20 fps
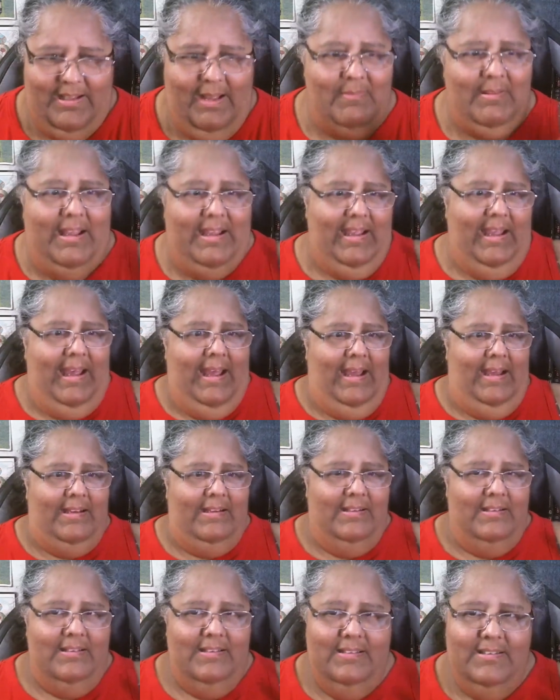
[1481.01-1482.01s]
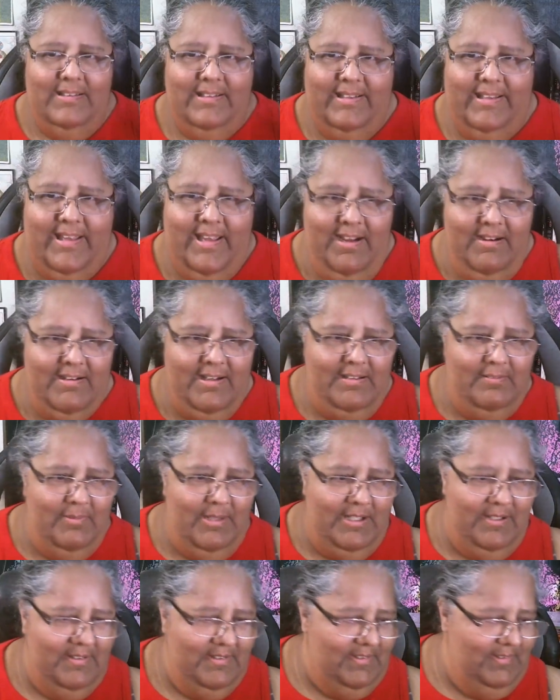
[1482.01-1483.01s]
I'm like, ah, Karen,
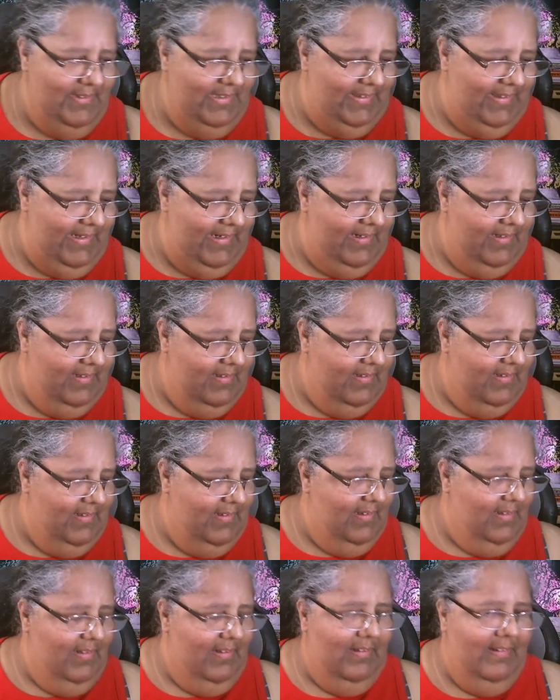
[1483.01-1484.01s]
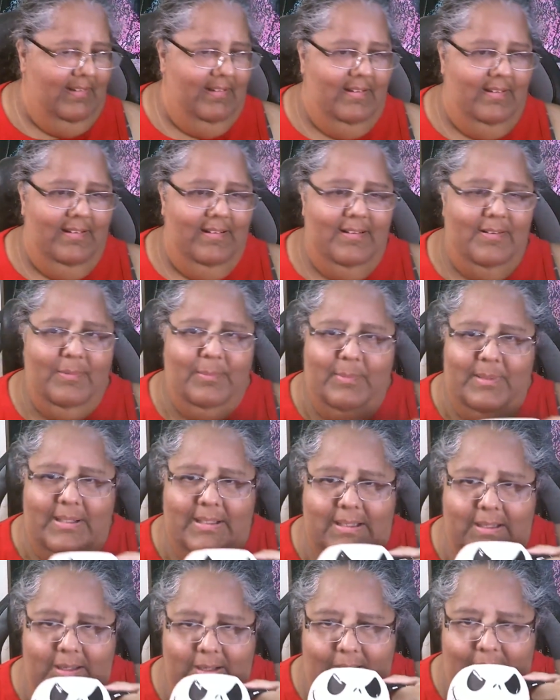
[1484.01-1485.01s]
what are you doing there? Oh
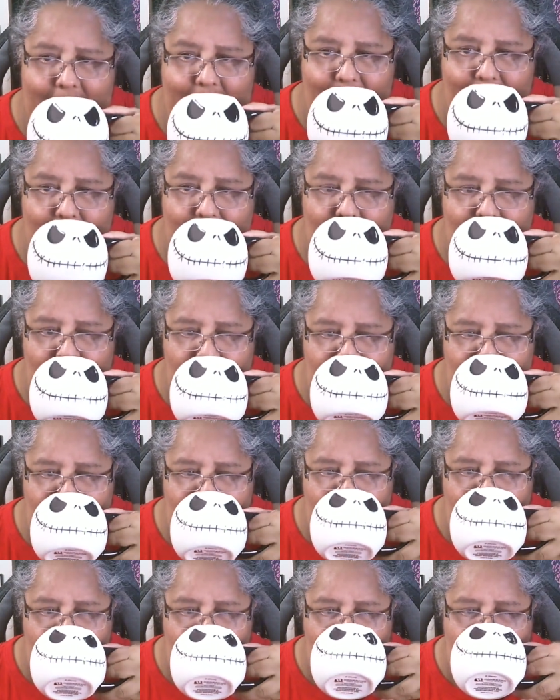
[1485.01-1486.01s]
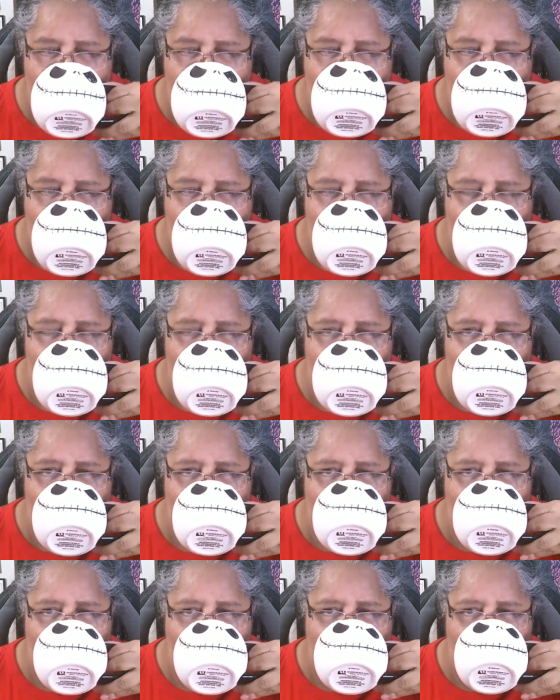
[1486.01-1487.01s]
my God.
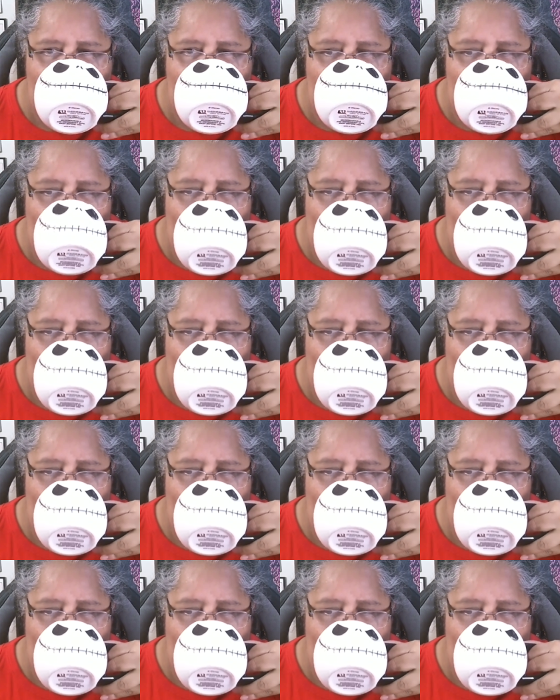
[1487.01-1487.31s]
Oh.